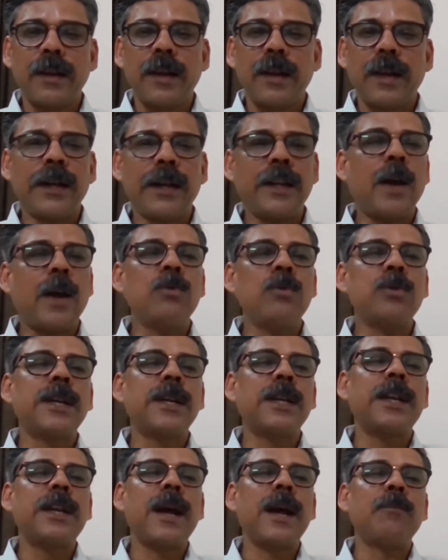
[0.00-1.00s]
At the
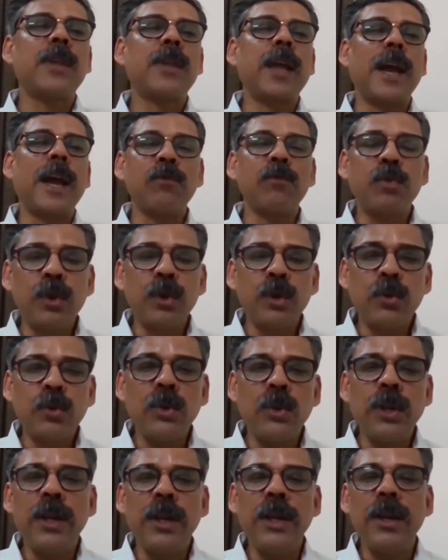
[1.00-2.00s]
outset, I'm thankful to
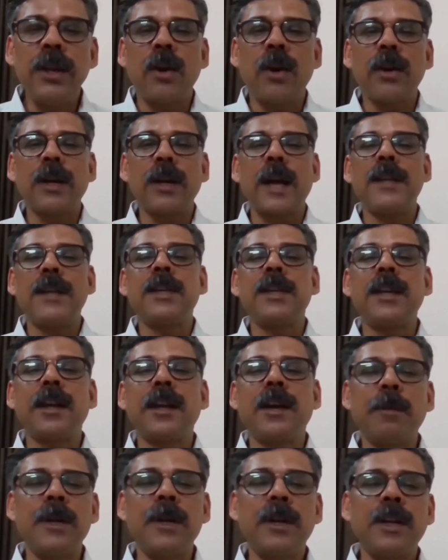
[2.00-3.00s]
the organizing
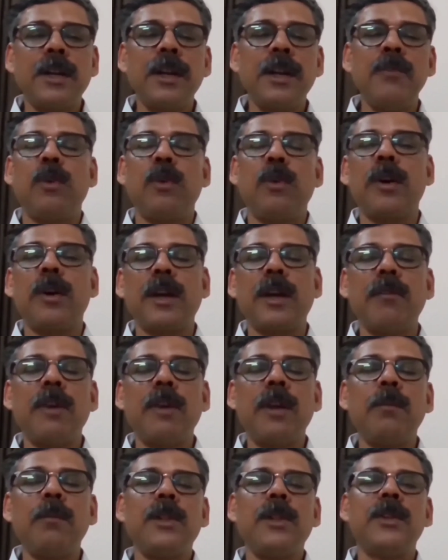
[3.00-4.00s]
committee for
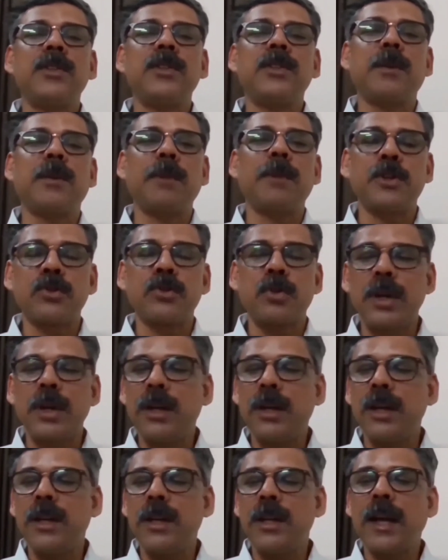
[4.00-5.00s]
giving me this
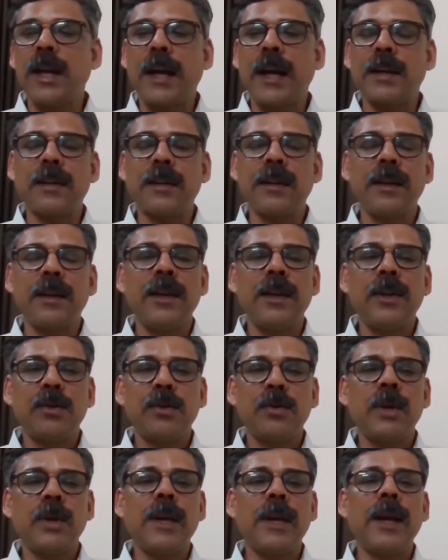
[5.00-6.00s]
opportunity that
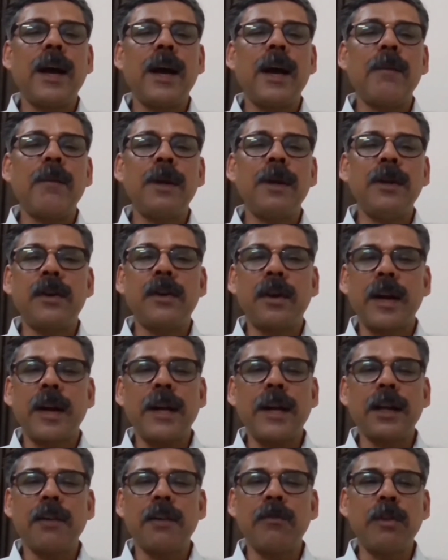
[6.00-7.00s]
today I'm
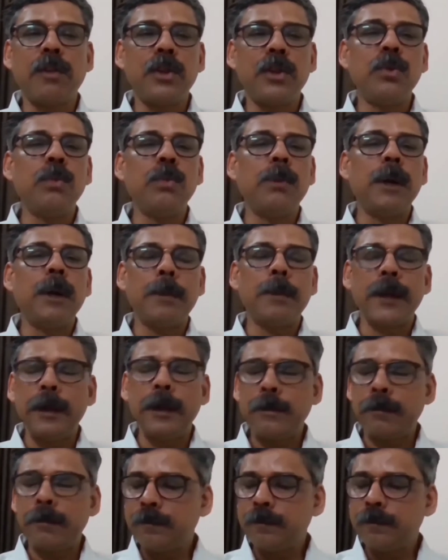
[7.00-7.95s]
interacting with you people.